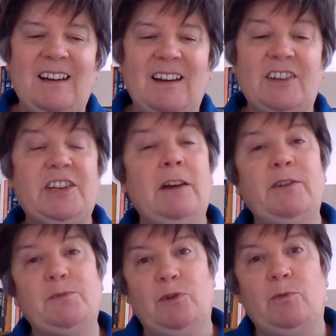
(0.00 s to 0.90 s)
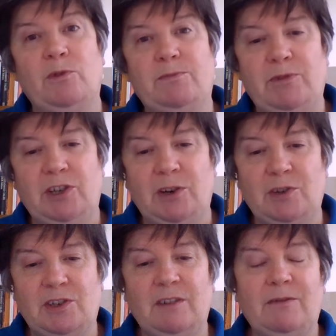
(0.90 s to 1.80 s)
A service book was
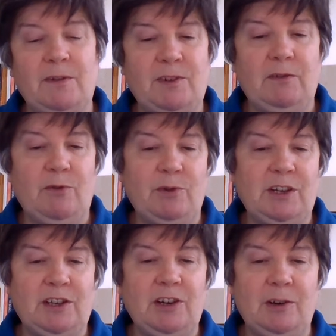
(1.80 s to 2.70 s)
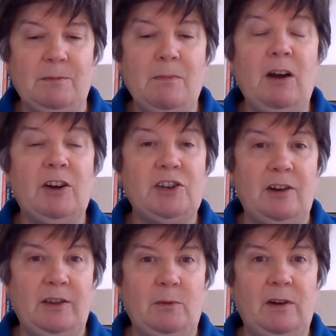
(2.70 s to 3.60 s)
produced in 1542, much
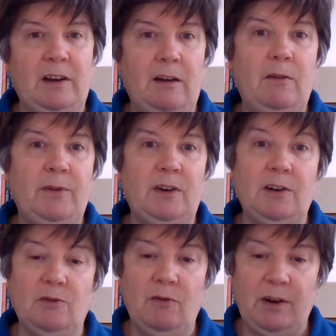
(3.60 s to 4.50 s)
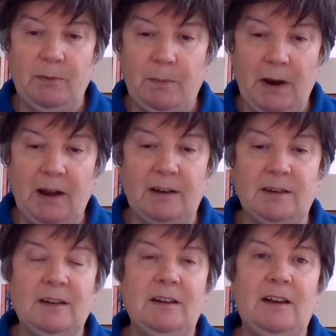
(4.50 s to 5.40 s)
like the one Calvin had already prepared
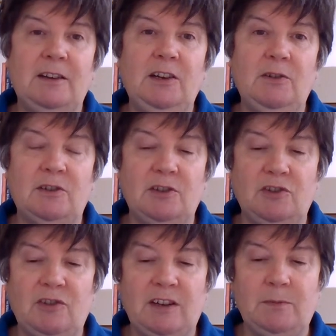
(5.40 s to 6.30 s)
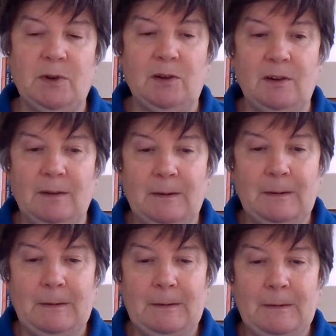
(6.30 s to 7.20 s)
and used in Strasbourg.
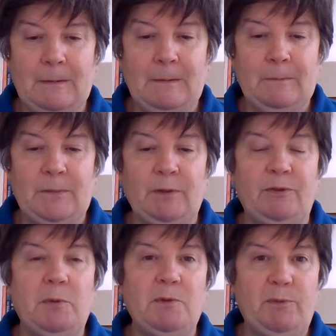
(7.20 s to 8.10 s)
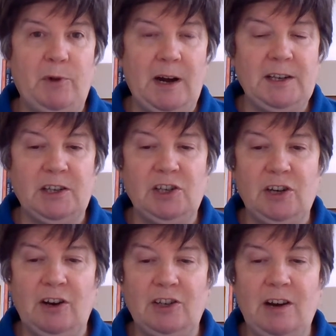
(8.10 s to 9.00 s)
The form of prayers and
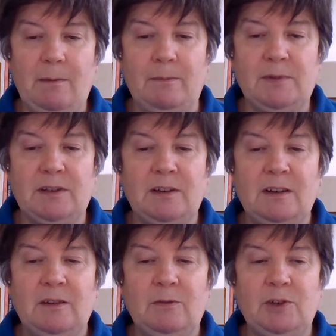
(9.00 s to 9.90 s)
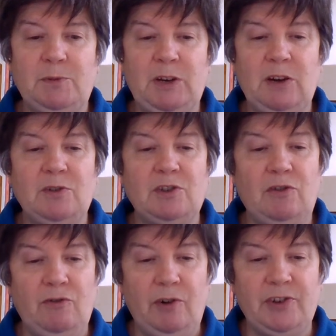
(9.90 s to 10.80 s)
church hymns was to be used
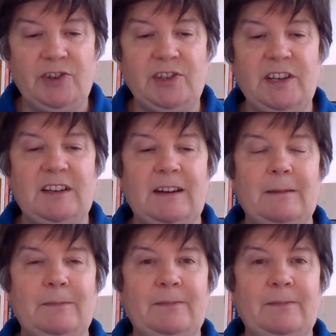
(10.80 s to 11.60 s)
across the city.